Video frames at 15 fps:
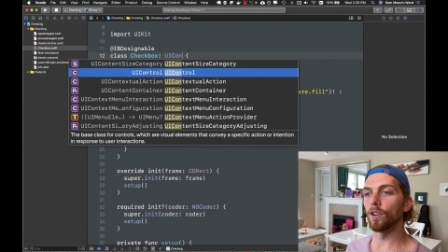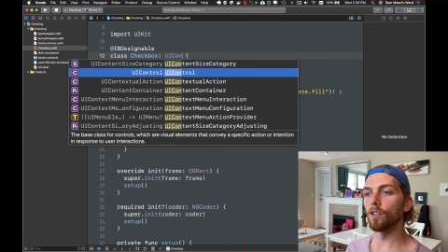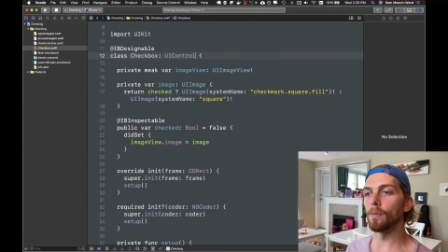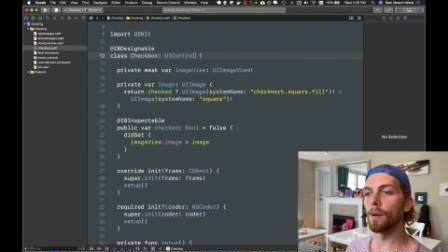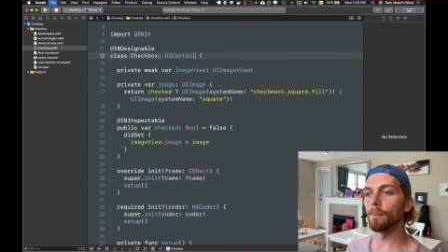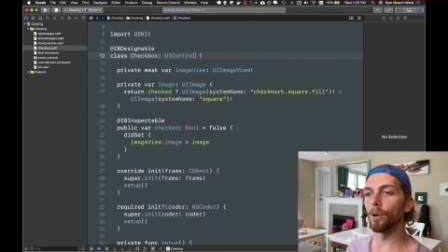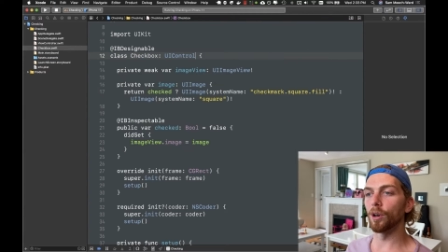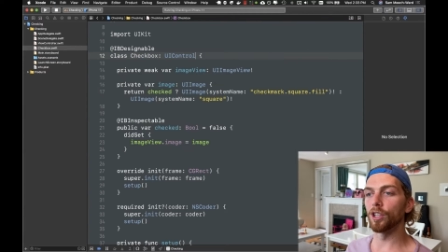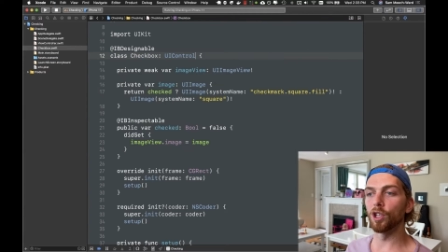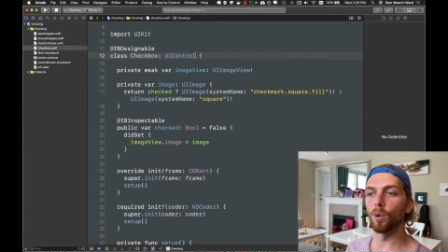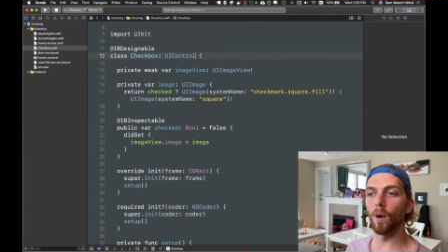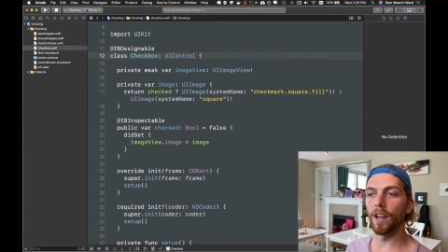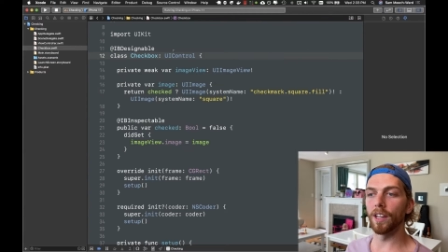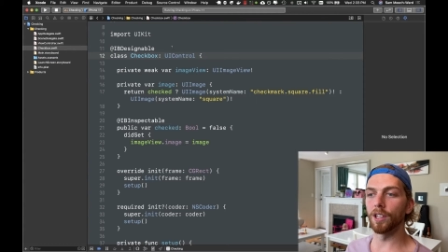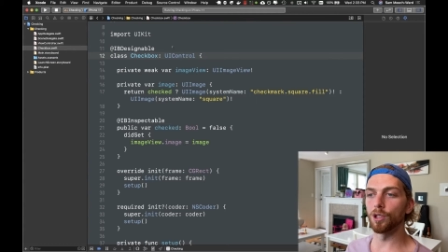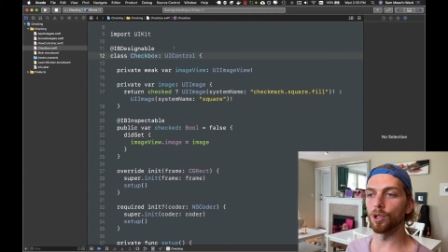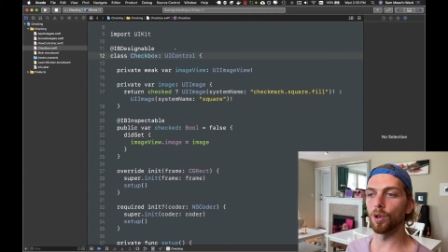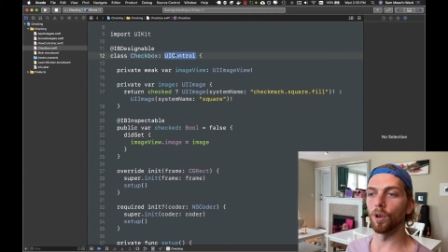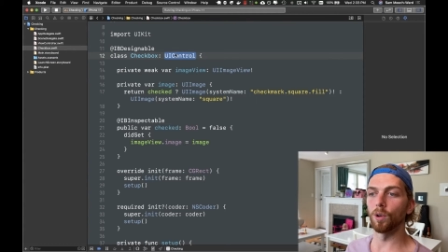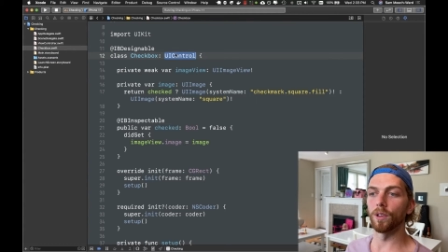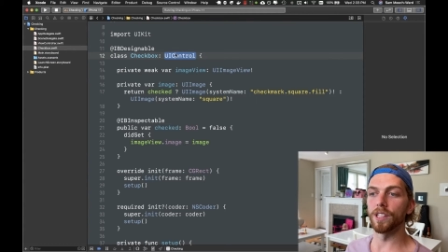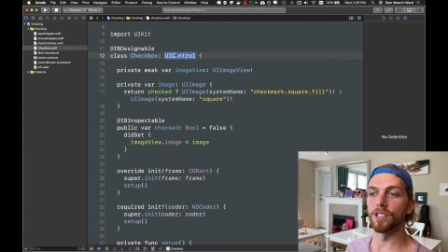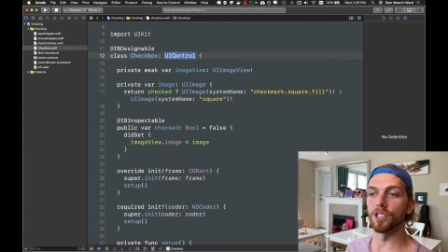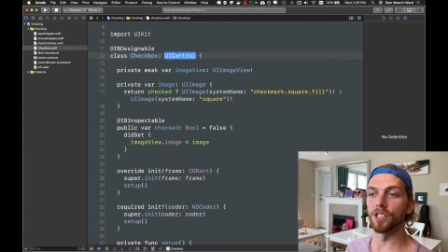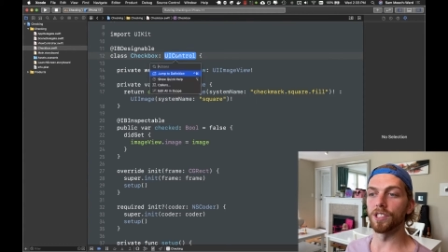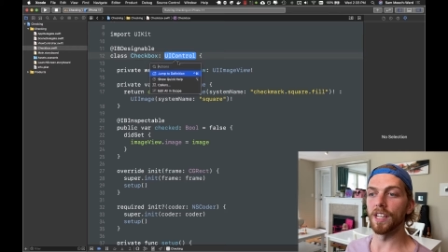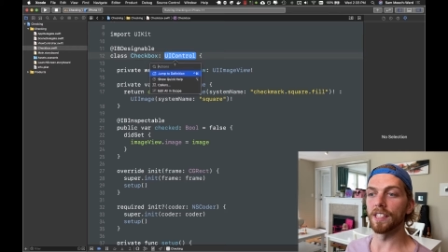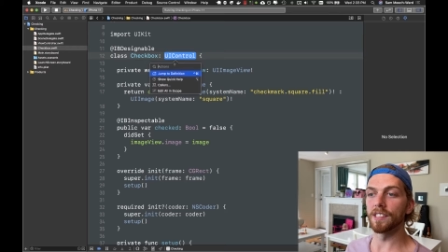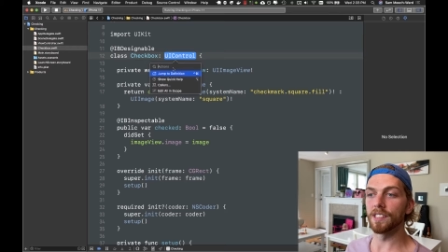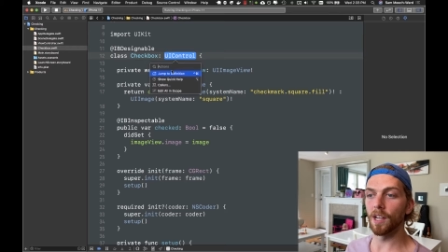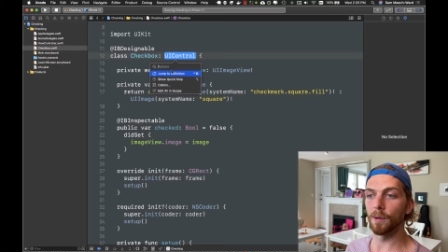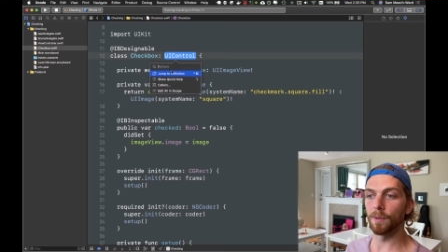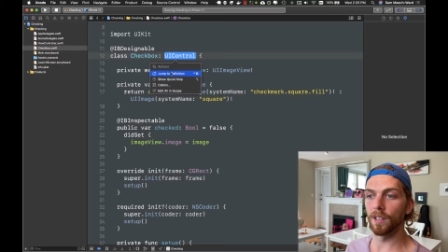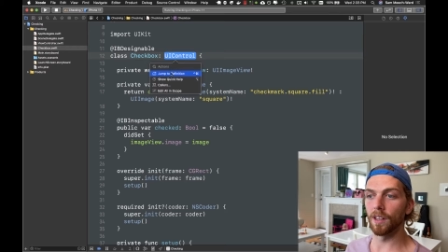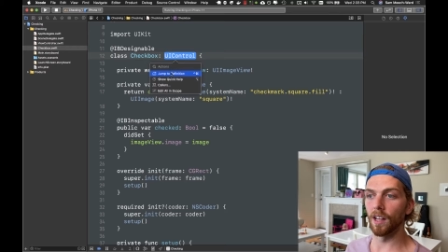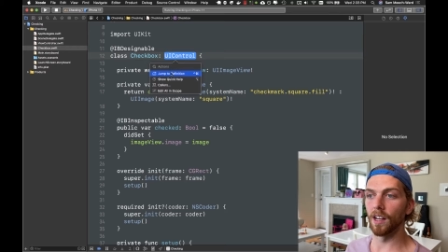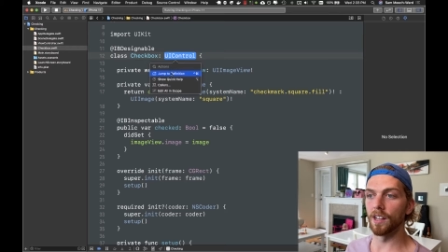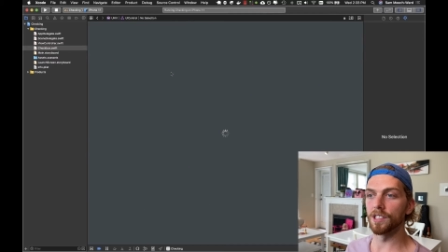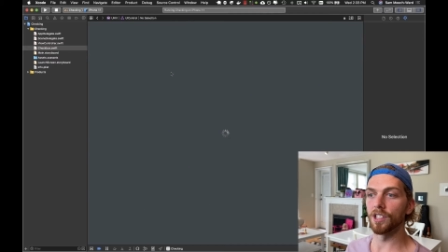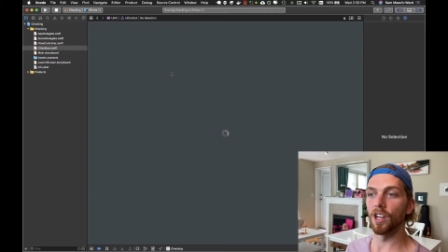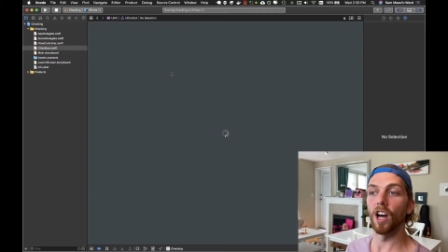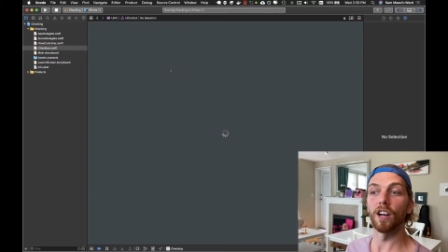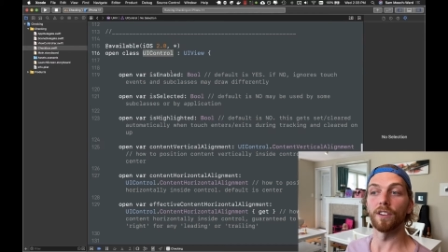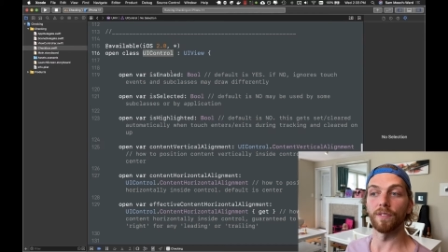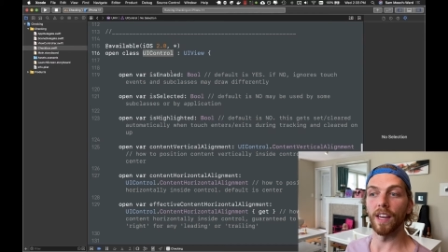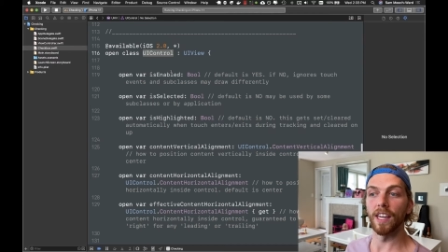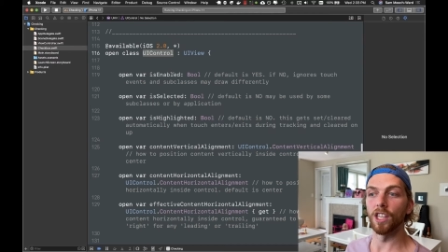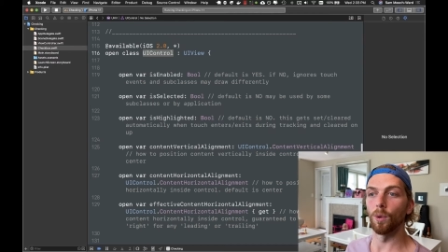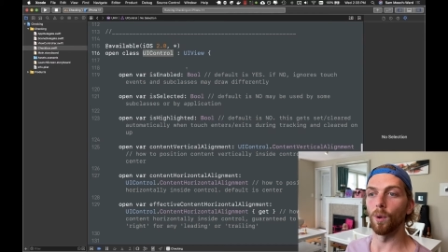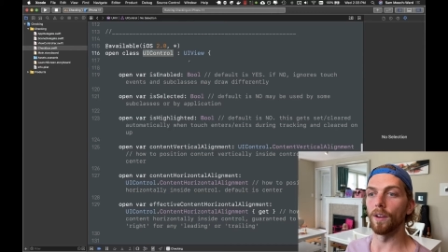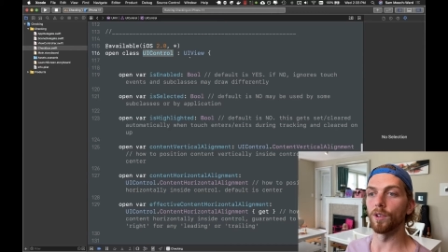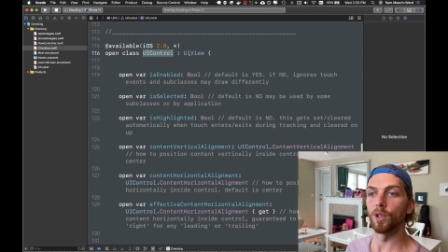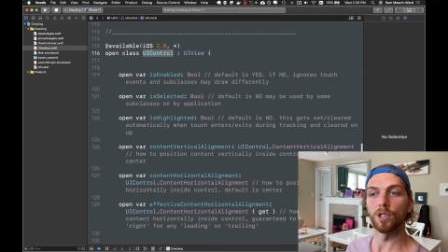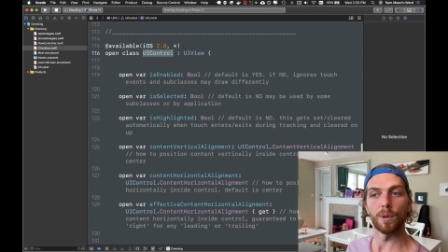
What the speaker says: And remember, a UI control is just a subclass of a UI view.